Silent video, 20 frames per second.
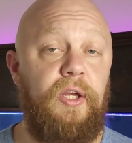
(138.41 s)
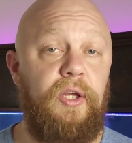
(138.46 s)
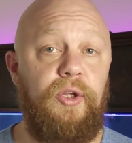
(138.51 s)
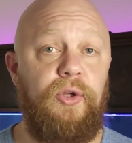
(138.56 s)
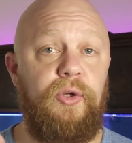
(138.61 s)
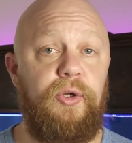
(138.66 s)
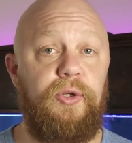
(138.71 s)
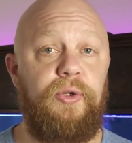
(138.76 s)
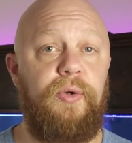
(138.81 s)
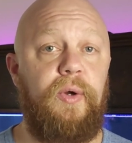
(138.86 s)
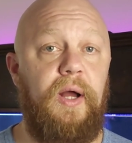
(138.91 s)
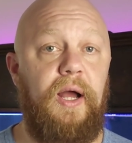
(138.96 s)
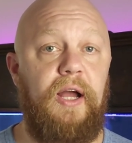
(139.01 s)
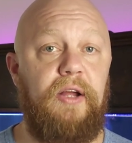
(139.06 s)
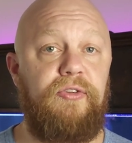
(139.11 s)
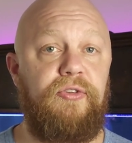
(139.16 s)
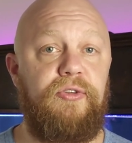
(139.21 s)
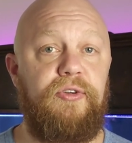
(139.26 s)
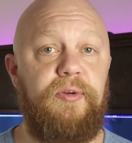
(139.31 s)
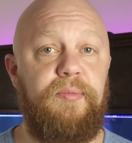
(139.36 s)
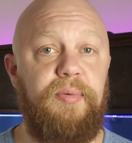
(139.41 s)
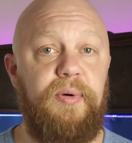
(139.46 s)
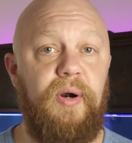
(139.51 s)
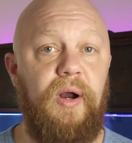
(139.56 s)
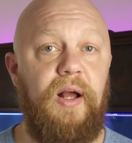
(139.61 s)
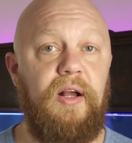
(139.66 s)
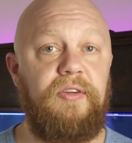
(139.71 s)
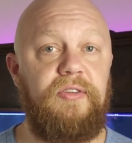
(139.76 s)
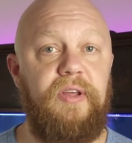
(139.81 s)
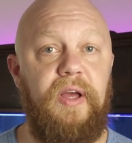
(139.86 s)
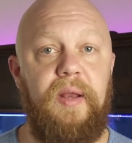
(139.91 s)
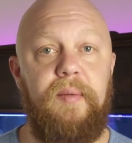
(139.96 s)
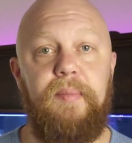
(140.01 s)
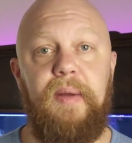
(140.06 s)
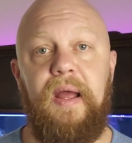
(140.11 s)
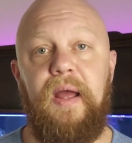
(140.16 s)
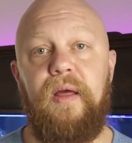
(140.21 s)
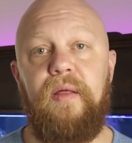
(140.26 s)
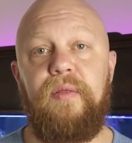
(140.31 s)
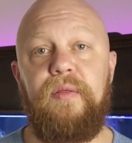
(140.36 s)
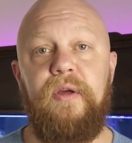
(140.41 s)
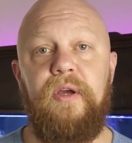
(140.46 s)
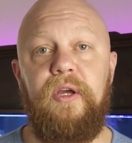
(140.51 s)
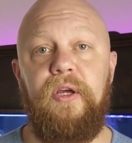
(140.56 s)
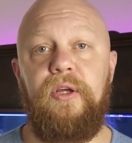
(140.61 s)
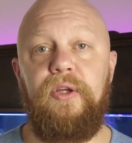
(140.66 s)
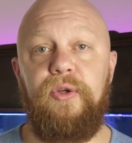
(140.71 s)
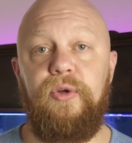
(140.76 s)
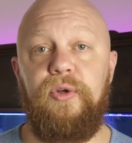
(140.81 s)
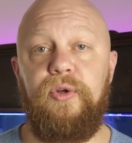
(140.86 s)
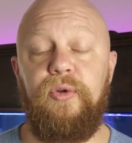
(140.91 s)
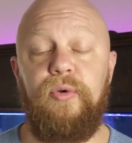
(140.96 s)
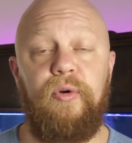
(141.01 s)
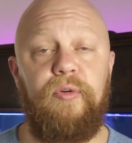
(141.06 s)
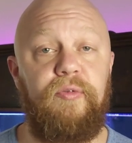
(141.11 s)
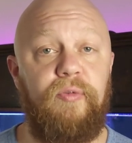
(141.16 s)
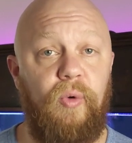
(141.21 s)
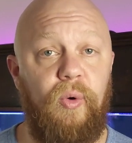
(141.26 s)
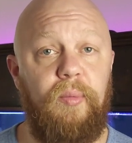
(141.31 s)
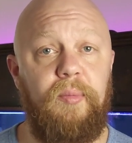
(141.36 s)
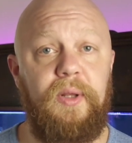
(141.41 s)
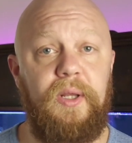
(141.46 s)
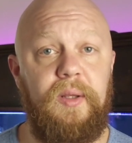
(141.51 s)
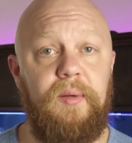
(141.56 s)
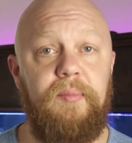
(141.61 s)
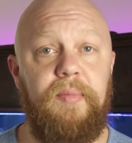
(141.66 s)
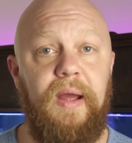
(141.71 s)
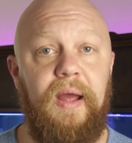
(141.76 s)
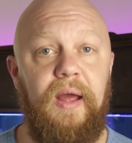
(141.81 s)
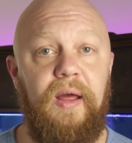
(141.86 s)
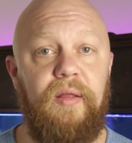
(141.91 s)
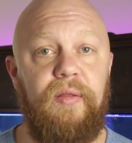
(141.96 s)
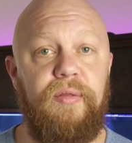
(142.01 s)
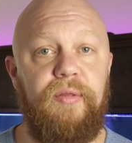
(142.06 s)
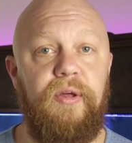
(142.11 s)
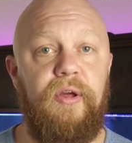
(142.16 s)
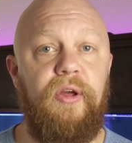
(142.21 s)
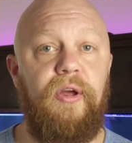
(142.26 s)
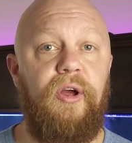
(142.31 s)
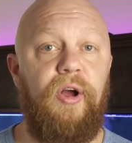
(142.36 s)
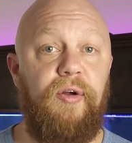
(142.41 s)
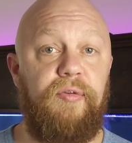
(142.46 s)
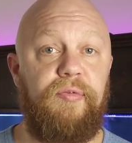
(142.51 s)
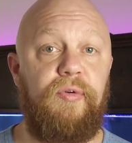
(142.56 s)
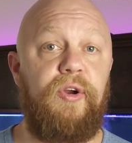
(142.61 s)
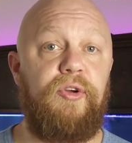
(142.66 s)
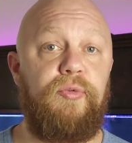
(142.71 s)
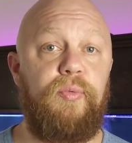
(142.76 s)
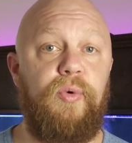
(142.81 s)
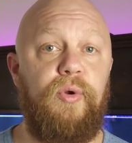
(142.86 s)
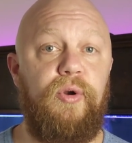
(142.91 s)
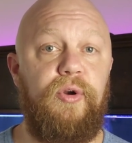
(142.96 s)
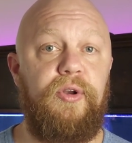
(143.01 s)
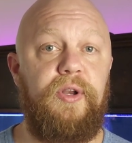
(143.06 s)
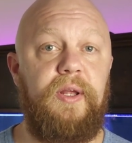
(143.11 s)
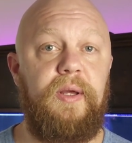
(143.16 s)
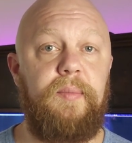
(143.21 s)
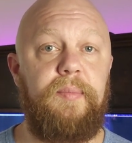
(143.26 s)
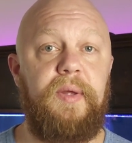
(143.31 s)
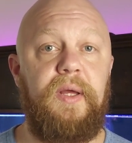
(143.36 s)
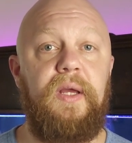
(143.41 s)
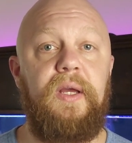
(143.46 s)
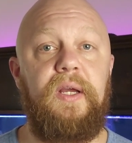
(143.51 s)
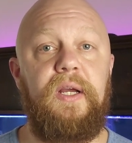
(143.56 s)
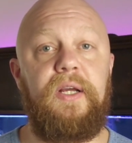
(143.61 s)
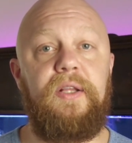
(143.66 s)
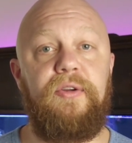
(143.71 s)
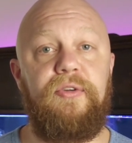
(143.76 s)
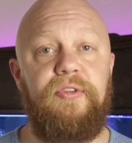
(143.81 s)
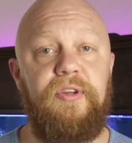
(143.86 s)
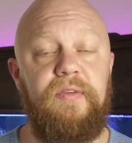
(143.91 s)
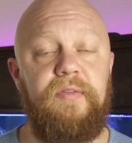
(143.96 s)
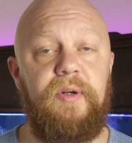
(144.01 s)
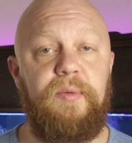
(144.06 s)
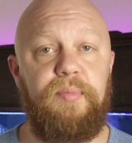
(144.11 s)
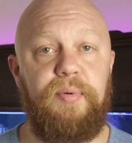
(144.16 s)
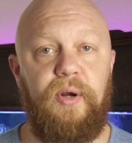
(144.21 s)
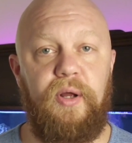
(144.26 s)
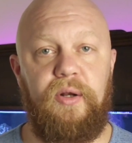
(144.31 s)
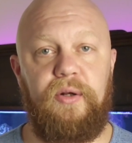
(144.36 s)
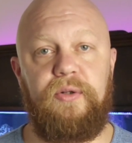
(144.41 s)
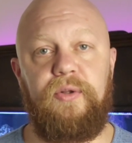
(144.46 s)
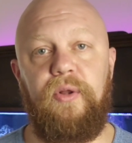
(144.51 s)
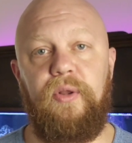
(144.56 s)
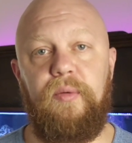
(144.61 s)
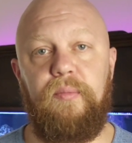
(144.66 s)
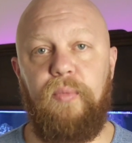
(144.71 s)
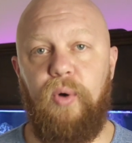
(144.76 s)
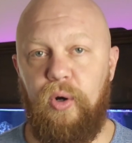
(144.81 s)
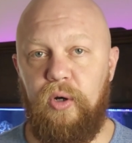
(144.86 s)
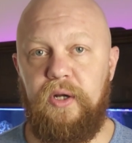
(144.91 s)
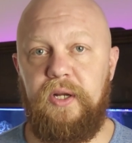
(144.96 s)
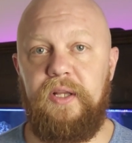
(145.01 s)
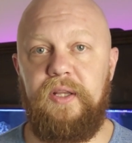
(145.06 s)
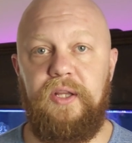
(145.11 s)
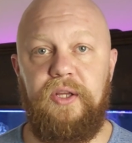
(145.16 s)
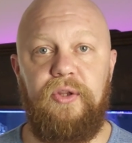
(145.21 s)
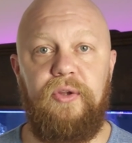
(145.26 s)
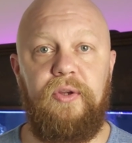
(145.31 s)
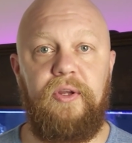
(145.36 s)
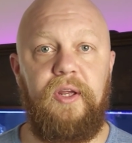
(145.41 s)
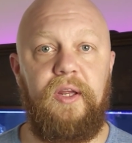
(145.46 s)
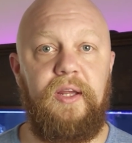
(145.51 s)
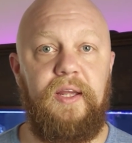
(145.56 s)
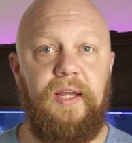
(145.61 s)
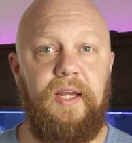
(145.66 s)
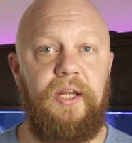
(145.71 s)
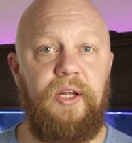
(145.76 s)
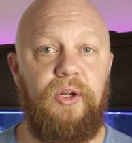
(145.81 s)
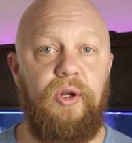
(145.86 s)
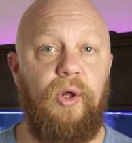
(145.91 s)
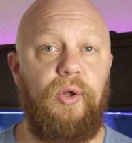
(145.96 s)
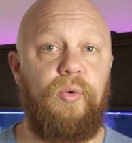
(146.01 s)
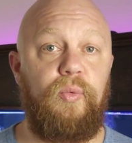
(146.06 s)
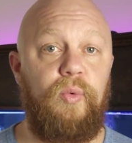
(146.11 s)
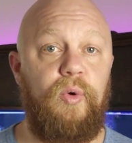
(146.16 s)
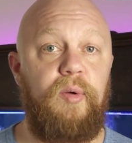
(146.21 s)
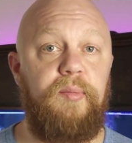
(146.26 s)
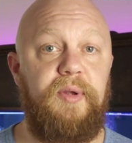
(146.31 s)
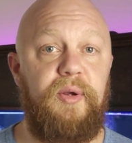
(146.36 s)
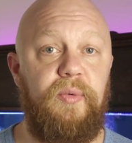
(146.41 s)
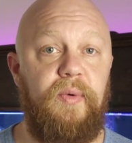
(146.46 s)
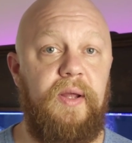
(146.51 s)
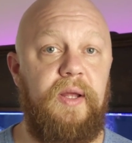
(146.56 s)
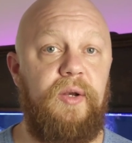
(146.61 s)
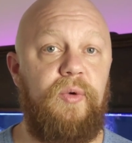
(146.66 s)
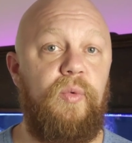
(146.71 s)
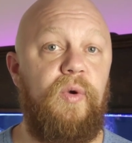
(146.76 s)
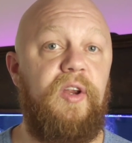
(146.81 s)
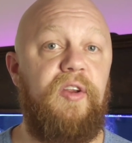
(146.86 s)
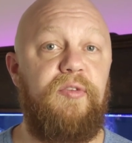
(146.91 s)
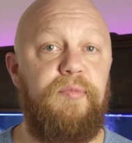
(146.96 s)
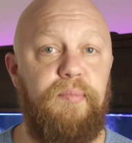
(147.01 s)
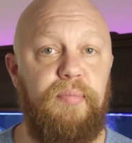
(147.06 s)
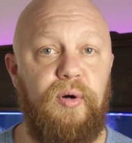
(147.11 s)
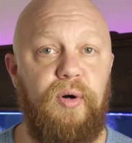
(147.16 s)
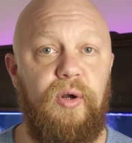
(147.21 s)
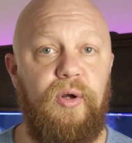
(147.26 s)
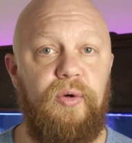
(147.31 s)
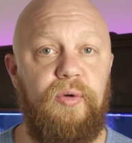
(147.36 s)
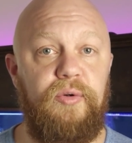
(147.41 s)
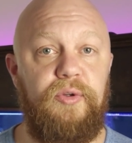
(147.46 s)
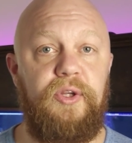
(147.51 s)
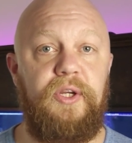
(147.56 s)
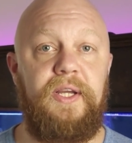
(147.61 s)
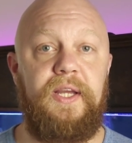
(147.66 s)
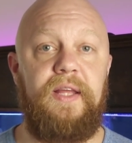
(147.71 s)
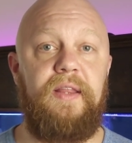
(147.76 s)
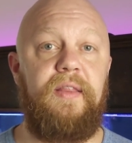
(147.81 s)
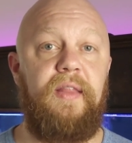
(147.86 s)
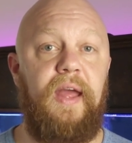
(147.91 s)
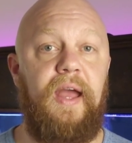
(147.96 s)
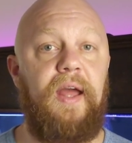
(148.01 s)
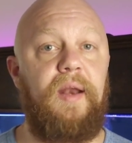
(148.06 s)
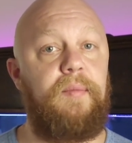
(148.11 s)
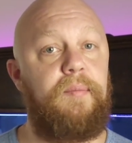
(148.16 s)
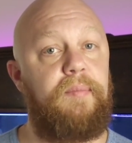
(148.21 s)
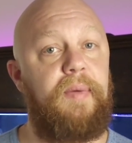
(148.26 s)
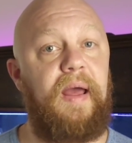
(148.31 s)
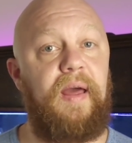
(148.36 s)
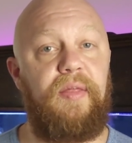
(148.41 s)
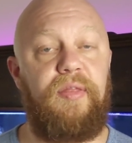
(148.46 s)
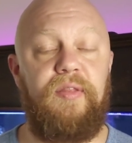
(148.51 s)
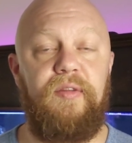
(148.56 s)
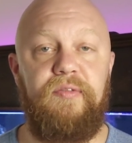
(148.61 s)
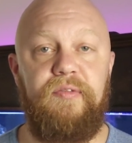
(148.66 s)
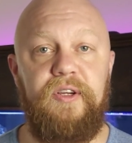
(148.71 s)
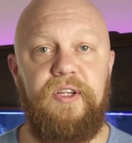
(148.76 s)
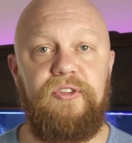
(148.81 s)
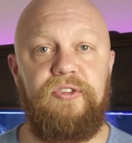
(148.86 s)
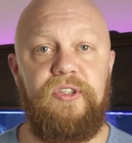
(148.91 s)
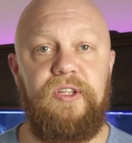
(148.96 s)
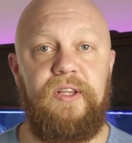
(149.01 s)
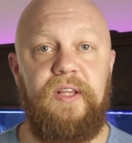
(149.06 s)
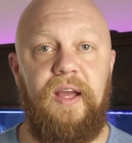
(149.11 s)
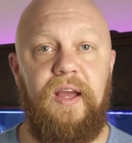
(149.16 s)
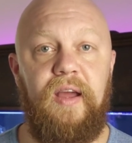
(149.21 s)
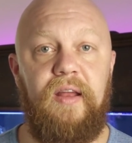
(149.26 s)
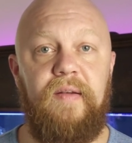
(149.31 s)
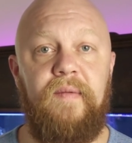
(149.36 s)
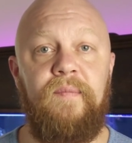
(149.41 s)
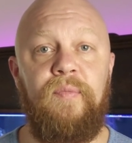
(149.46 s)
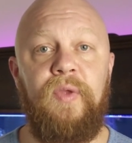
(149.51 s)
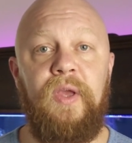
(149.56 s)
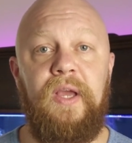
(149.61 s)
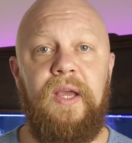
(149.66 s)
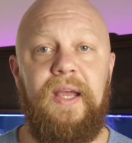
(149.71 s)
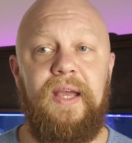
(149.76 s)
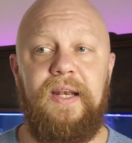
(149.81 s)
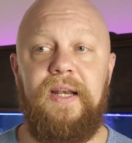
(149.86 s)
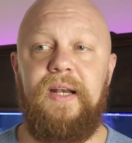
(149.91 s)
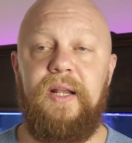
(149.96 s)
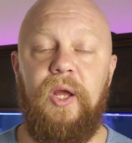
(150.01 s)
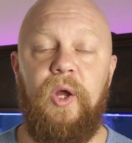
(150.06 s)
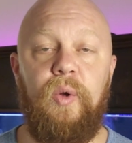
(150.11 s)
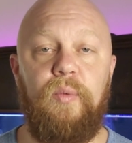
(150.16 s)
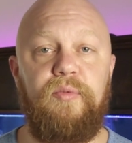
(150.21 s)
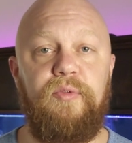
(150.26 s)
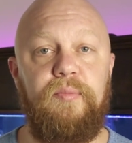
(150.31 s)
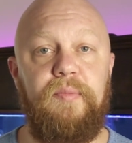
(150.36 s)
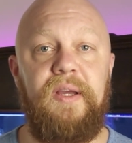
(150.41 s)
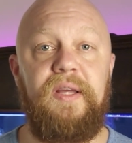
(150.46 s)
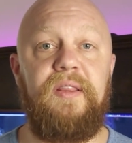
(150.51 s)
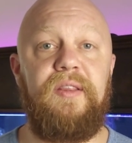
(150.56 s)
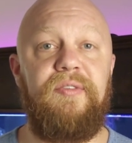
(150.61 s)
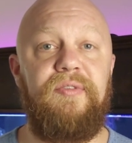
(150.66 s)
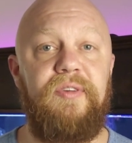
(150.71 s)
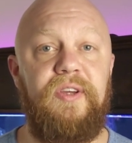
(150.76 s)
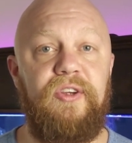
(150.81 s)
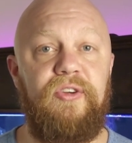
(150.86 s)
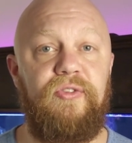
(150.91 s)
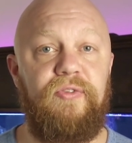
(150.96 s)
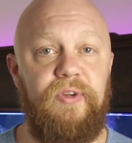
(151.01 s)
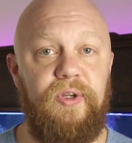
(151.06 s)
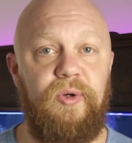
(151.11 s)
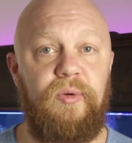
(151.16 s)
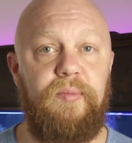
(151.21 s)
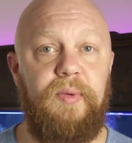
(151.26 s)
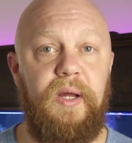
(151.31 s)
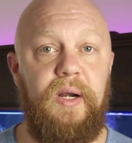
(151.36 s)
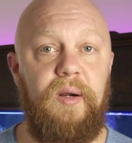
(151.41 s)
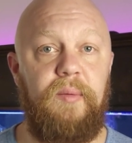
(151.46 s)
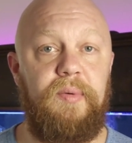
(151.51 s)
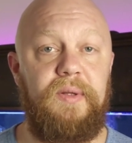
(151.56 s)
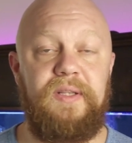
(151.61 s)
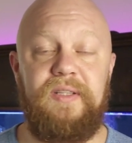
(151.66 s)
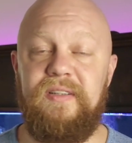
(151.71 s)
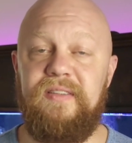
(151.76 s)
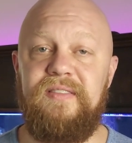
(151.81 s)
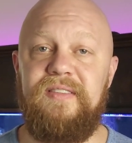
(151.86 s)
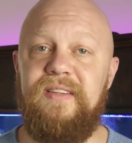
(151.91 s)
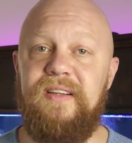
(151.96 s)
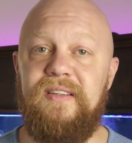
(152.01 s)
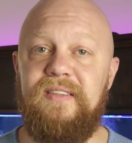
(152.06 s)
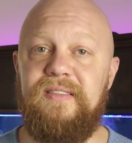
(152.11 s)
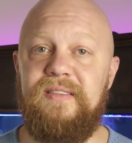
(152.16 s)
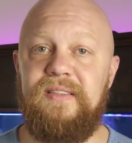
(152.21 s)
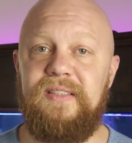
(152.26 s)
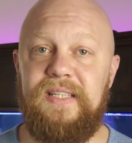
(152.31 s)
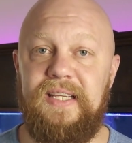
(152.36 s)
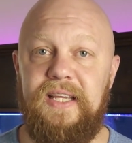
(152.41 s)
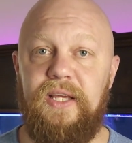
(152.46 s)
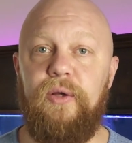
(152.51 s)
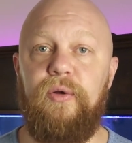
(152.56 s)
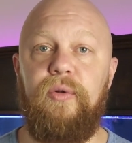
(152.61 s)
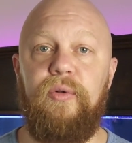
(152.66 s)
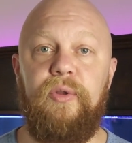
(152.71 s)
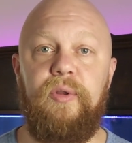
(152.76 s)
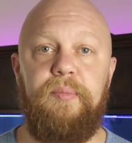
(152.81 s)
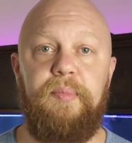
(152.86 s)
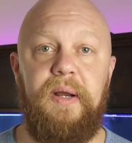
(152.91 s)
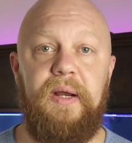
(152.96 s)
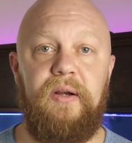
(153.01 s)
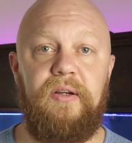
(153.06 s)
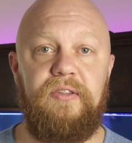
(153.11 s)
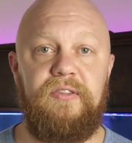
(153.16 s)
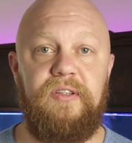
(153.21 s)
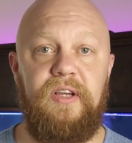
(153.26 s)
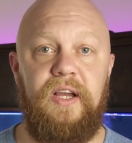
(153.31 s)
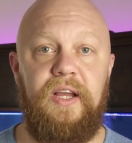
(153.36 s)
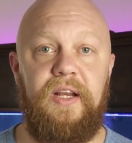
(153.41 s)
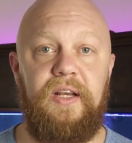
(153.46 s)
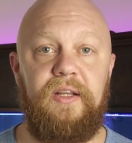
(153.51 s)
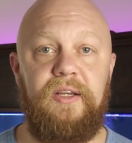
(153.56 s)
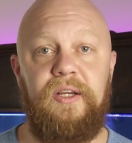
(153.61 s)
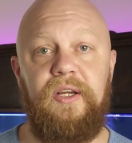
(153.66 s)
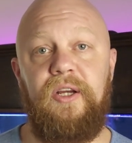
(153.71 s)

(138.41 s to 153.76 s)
You can do a hydrogen peroxide bath, you can do a formalin bath, a freshwater dip, and there's even a product on the market that you can get called Ruby Red Reef Pro. You get that and bath the fish in that, and it helps make the fish feel better. But this doesn't kill the parasite.